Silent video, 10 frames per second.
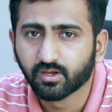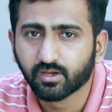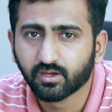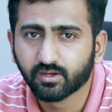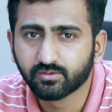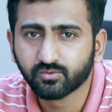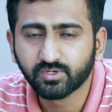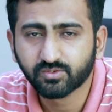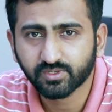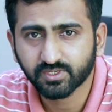You
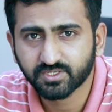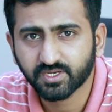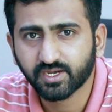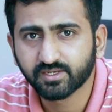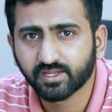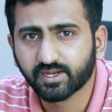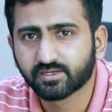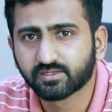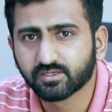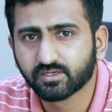need to understand that